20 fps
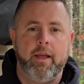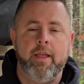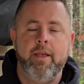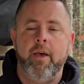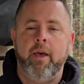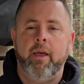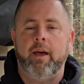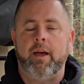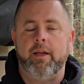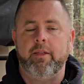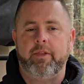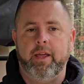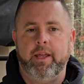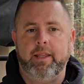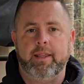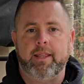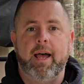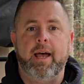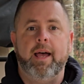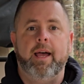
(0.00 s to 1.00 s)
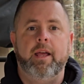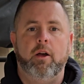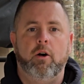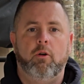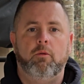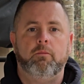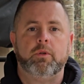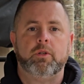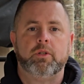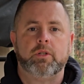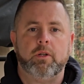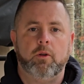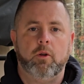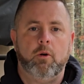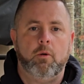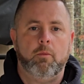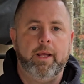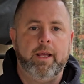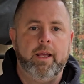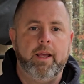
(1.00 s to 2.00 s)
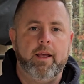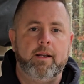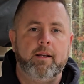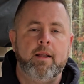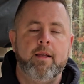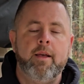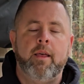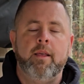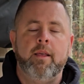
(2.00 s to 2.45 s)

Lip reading: I think that helped just a little bit.